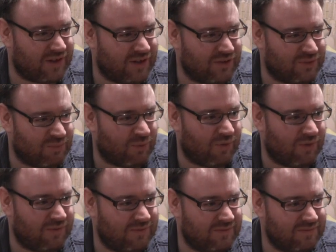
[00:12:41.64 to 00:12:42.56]
good
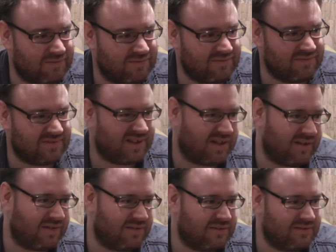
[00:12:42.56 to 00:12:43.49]
dwarf? You
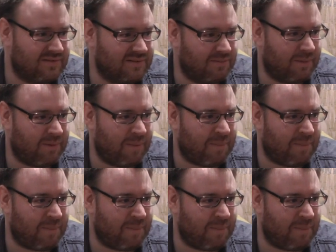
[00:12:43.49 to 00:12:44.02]
know, maybe a